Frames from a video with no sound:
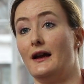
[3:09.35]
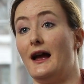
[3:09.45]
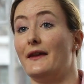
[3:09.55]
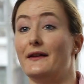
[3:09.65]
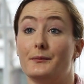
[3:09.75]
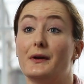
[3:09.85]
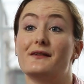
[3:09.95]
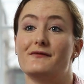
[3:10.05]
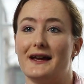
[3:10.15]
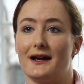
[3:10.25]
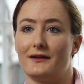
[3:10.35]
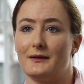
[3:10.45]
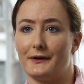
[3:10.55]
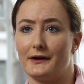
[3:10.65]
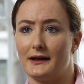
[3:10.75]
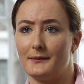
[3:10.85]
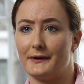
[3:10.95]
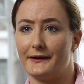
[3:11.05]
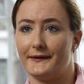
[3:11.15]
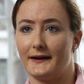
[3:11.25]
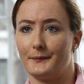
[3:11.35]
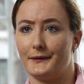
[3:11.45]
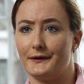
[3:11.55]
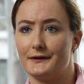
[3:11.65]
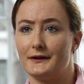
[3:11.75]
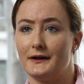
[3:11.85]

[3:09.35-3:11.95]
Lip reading: And this might vary by segment.